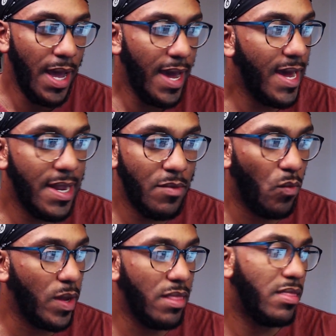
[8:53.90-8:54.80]
and
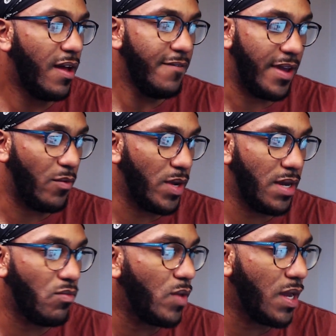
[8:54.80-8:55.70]
we love it.
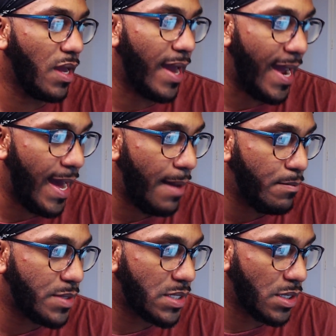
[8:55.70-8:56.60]
We
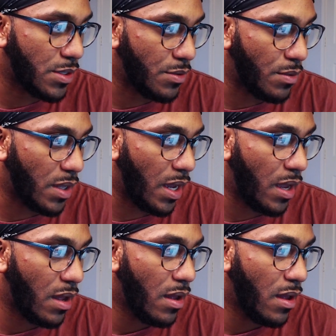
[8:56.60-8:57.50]
absolutely
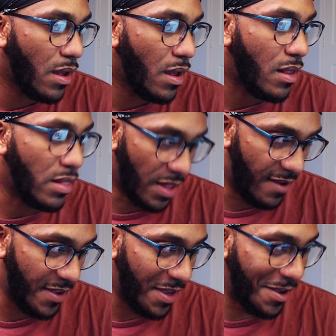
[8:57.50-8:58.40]
love
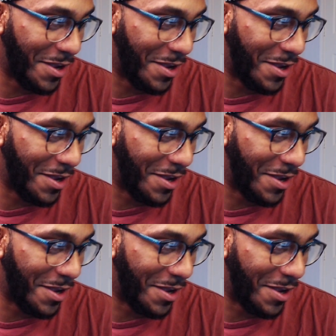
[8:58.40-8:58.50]
it.